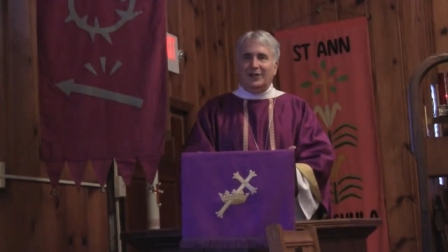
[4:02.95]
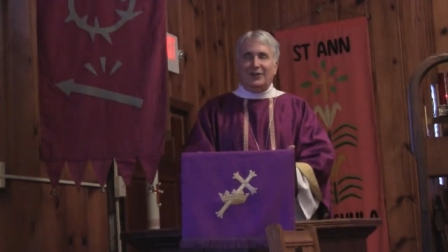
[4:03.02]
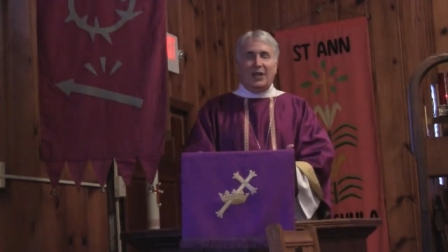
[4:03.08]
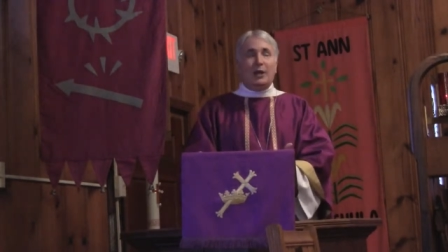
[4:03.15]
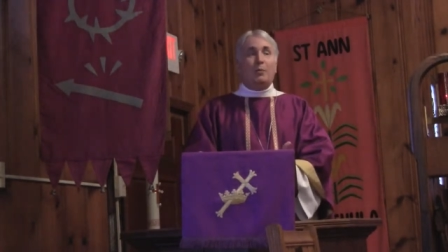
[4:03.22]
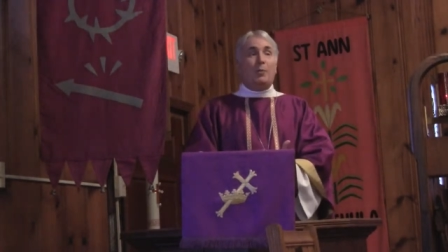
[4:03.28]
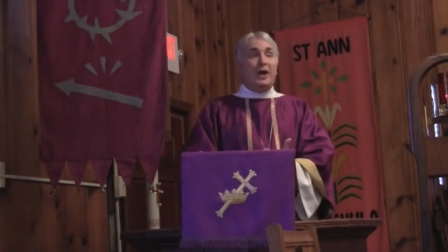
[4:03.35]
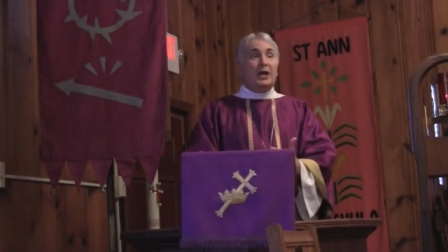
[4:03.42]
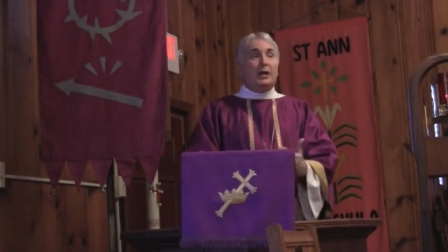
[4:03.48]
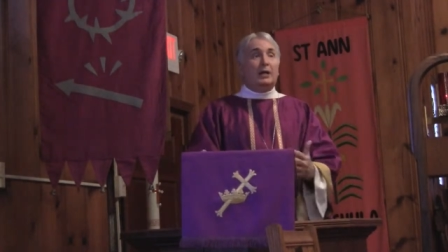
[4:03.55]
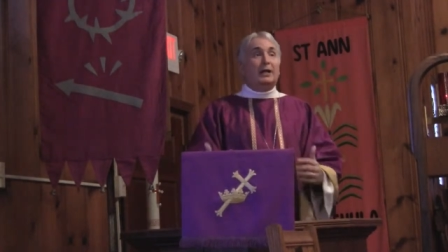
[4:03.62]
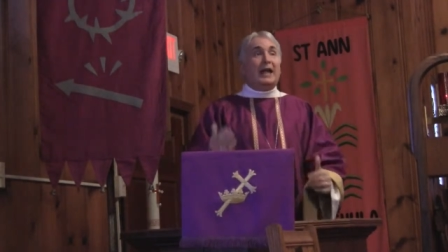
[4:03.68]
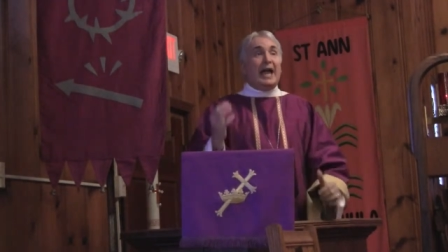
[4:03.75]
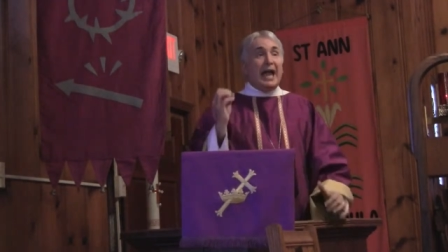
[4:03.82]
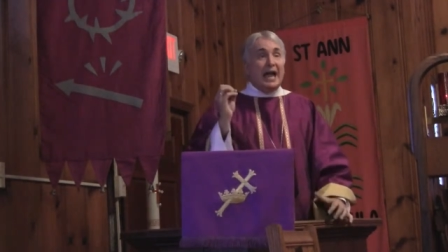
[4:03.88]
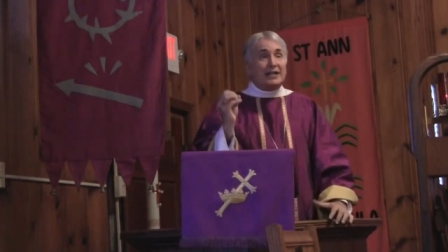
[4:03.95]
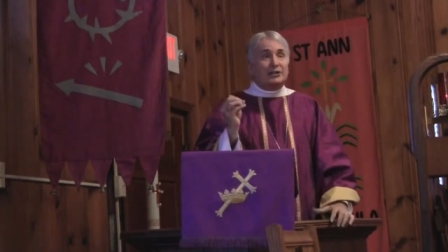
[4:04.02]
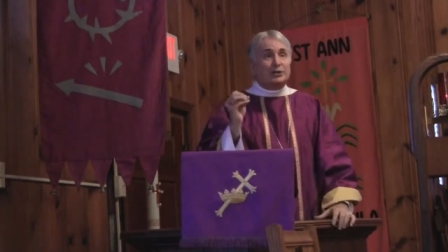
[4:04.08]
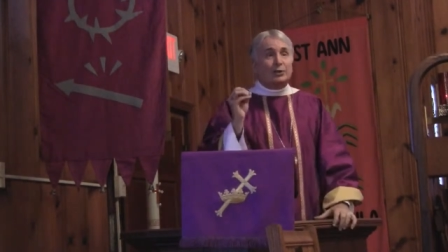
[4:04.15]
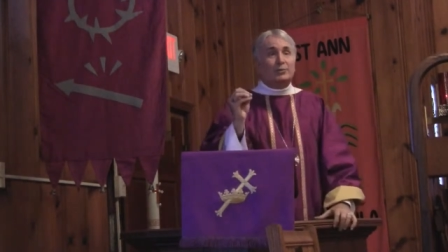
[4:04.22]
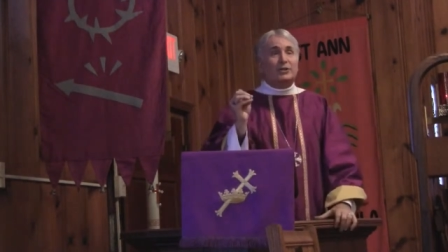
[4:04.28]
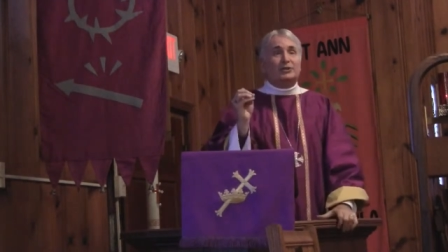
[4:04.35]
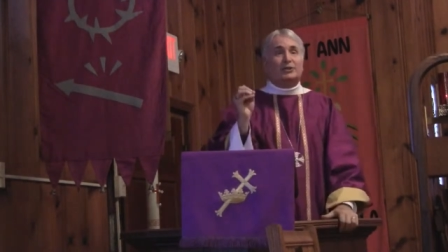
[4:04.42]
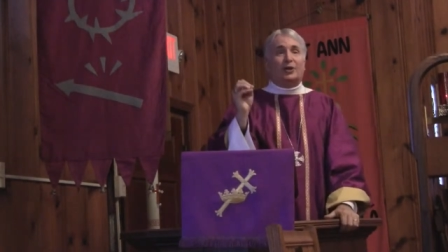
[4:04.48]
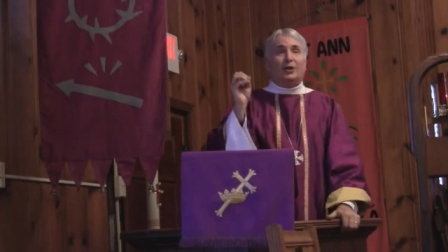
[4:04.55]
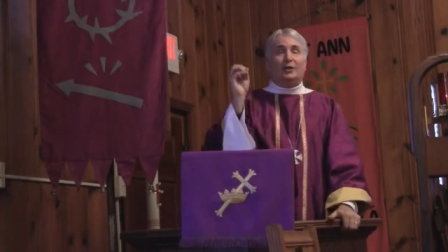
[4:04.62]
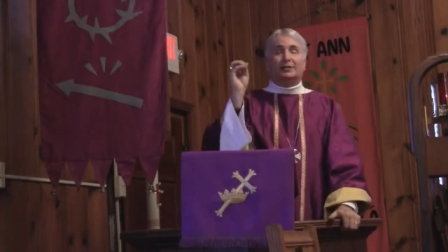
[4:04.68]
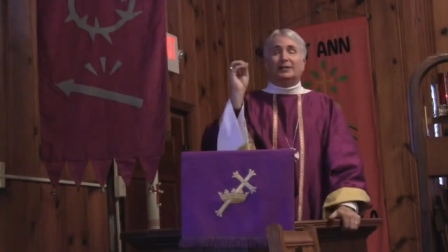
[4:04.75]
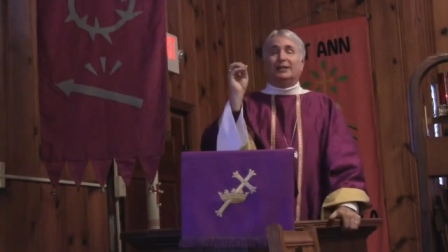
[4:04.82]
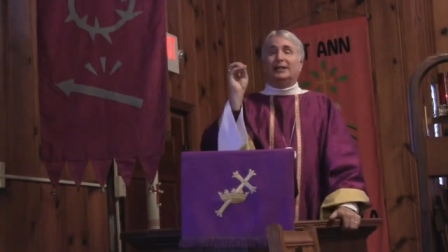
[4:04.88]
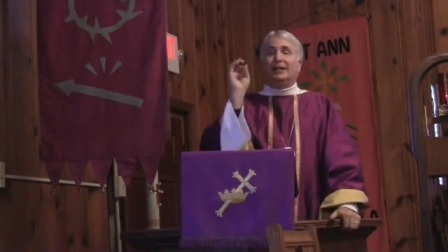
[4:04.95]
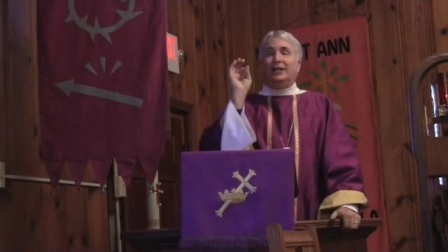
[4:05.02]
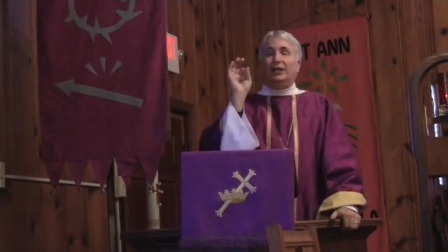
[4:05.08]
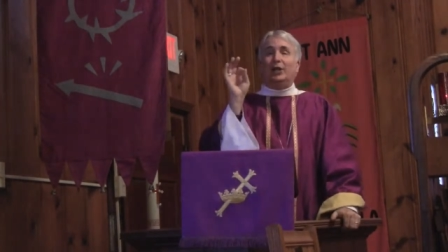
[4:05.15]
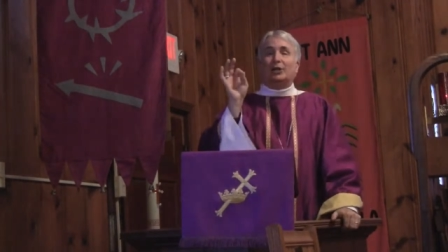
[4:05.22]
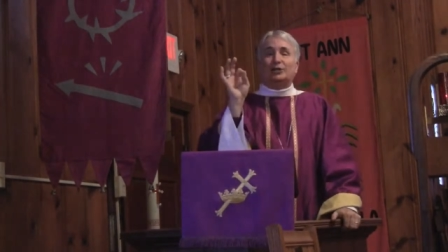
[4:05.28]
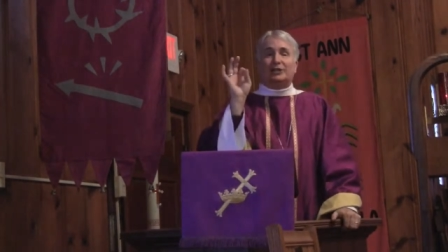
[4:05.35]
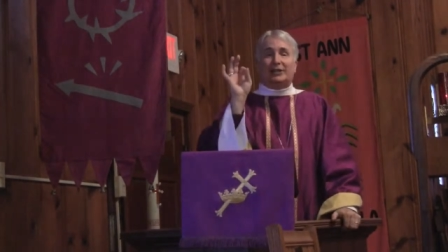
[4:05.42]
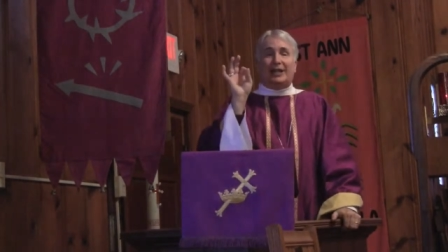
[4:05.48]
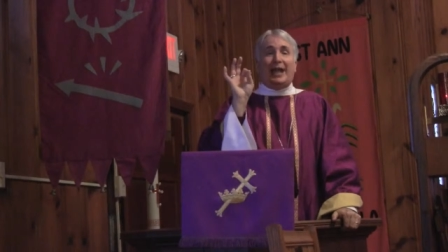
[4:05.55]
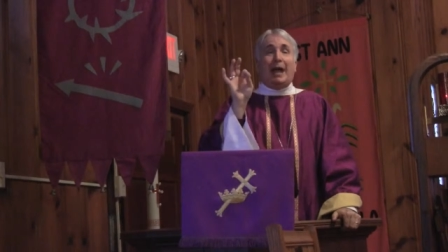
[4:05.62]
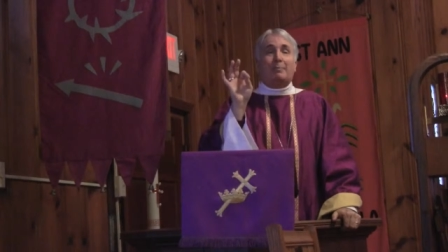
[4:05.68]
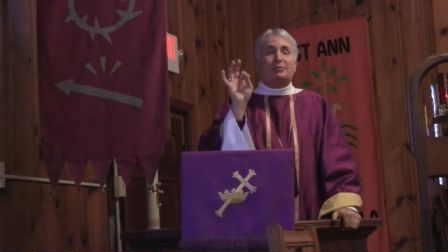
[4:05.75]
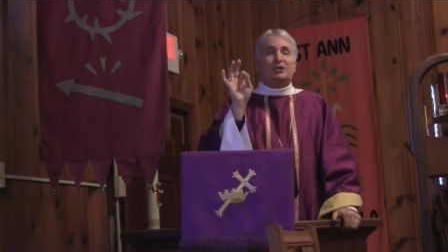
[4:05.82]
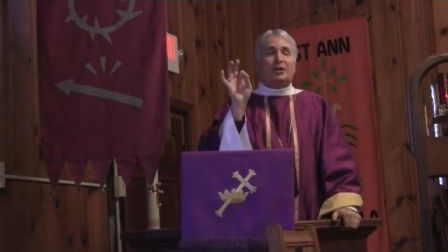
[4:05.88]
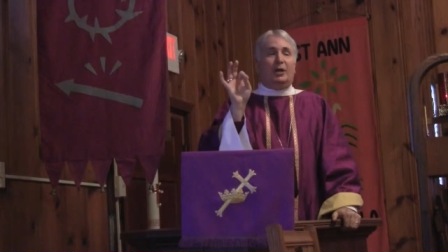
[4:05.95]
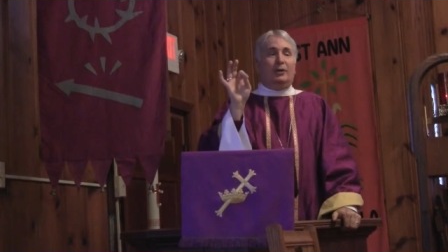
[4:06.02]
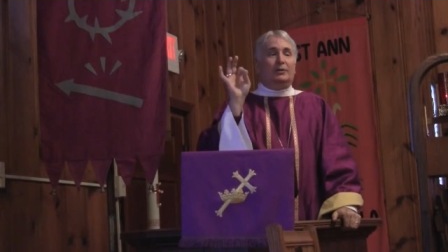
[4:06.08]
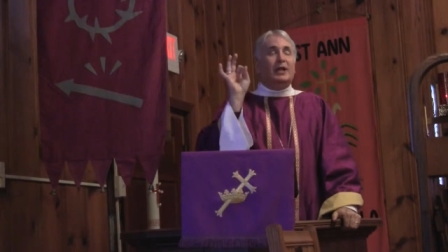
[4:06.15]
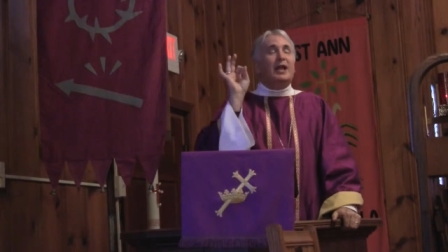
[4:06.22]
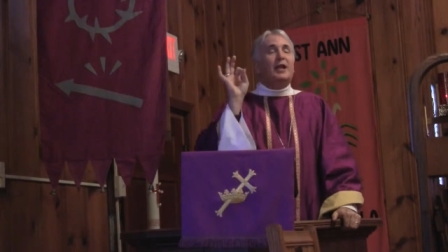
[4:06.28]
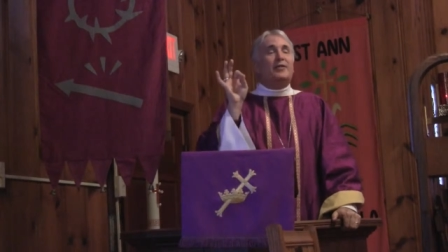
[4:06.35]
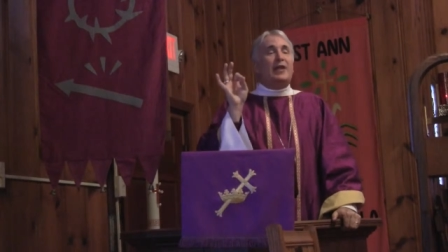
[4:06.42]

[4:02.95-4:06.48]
They will, as a result, and here's the capstone,